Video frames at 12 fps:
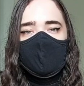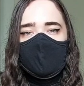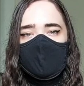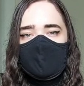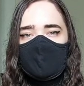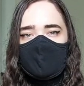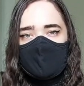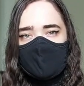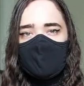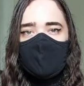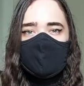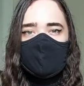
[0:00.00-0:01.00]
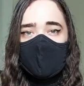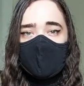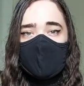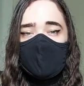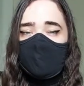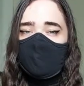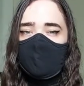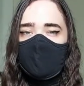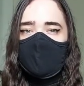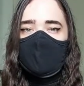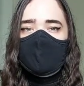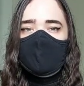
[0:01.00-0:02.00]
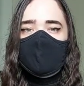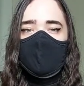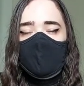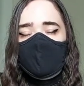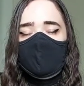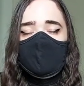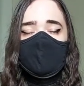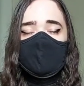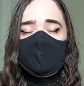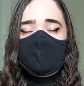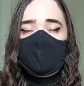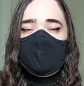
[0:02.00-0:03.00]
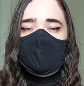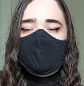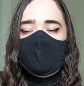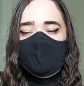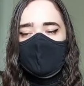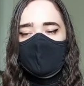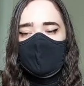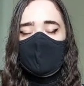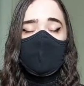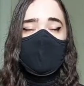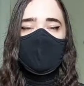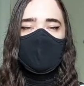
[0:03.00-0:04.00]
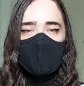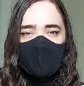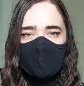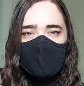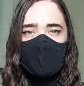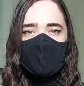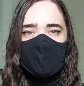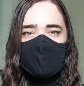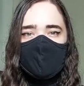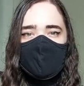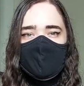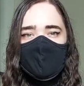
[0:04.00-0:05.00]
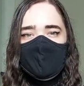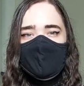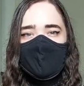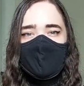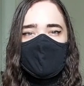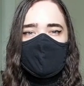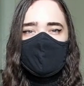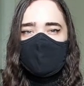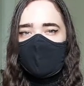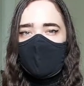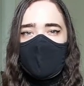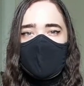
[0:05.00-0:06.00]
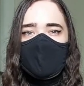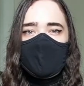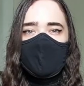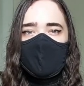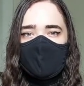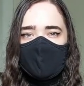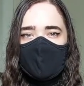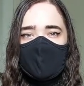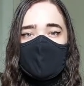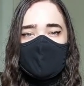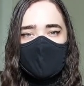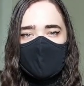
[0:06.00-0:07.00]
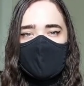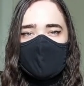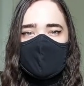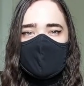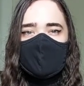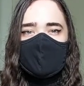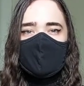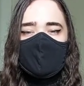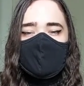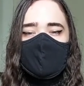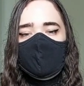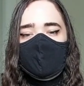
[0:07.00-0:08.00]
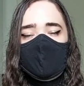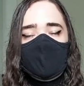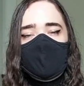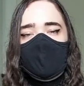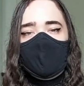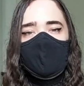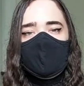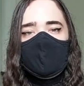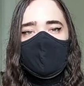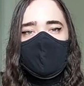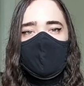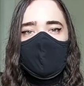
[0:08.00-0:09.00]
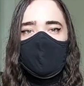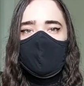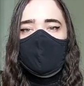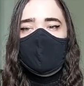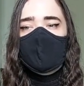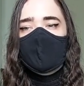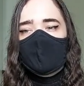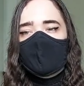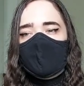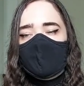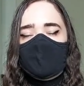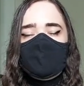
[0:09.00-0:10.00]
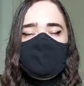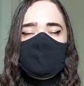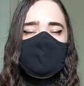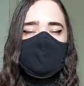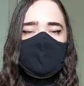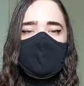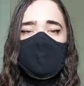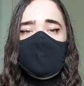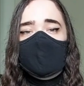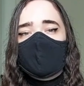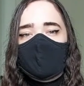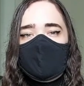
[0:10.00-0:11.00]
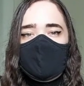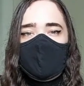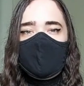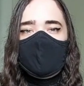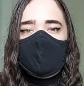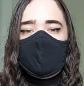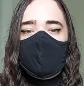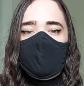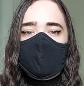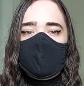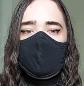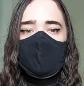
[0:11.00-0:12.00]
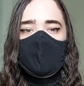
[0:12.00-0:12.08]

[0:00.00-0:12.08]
like disabled, when you read it you obviously feel very bad about it and you feel bad about your entire existence. But if you are someone who becomes disabled later in life or